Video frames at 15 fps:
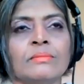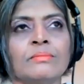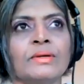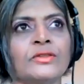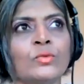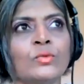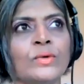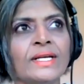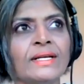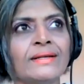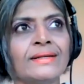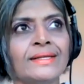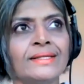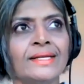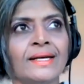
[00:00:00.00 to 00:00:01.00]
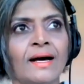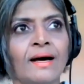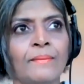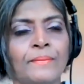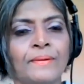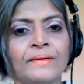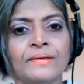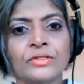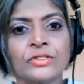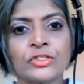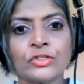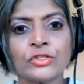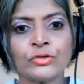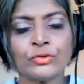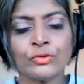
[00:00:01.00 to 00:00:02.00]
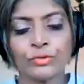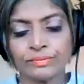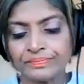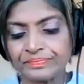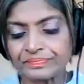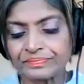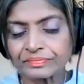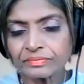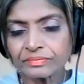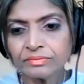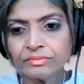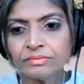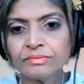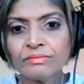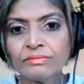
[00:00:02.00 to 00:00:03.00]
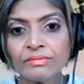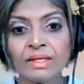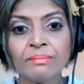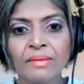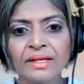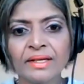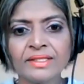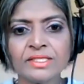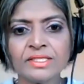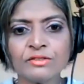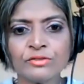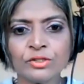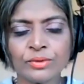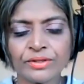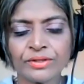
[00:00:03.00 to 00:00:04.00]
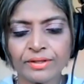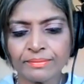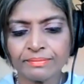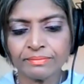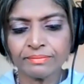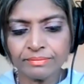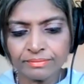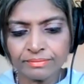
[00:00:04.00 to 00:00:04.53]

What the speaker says: But the week leading up to my interview with him,